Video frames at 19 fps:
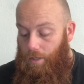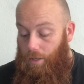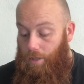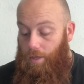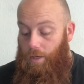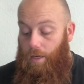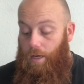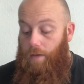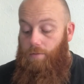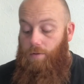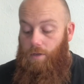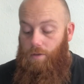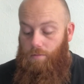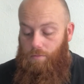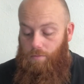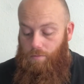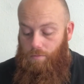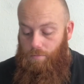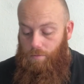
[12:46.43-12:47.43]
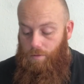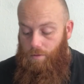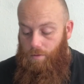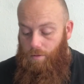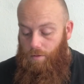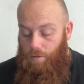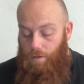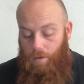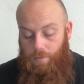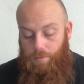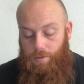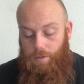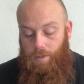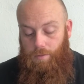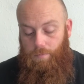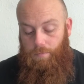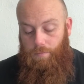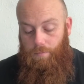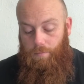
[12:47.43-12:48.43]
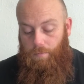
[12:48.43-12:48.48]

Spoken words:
heavy, obviously.